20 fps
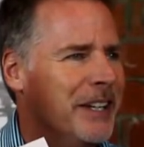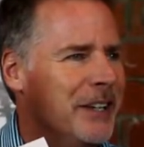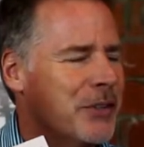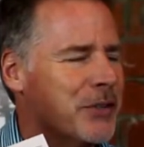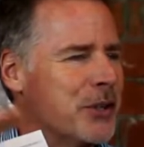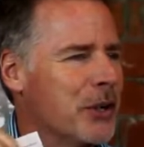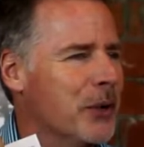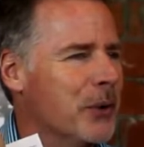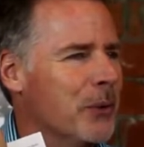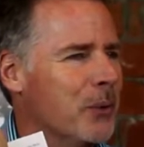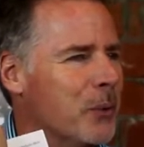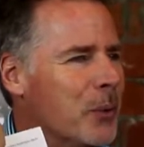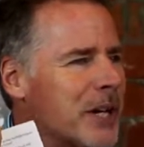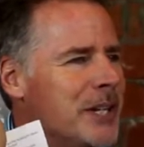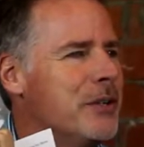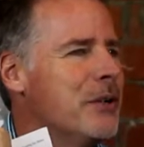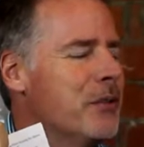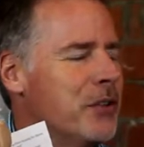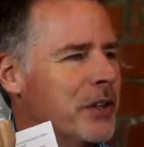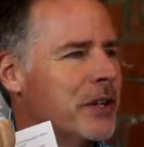So
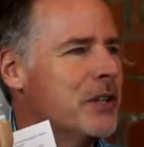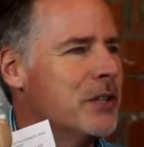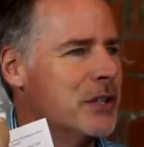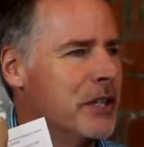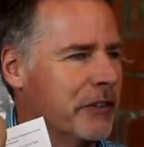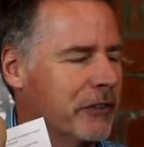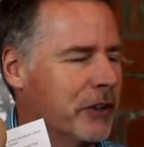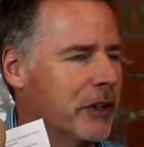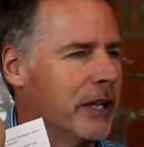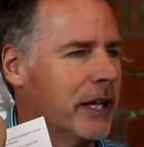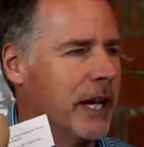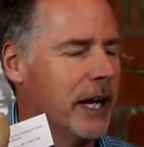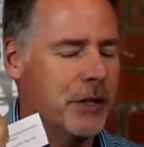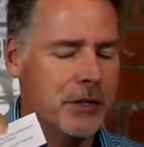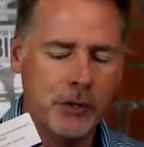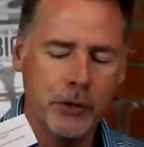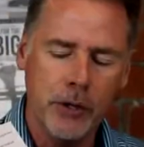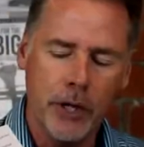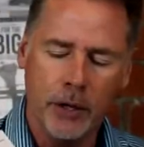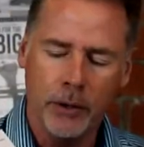we do things differently,
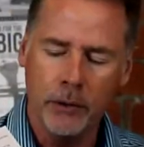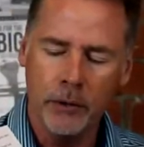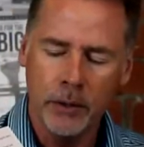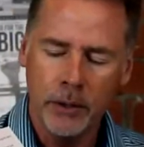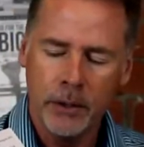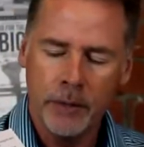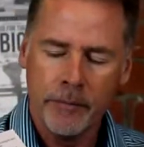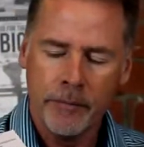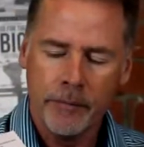as you know.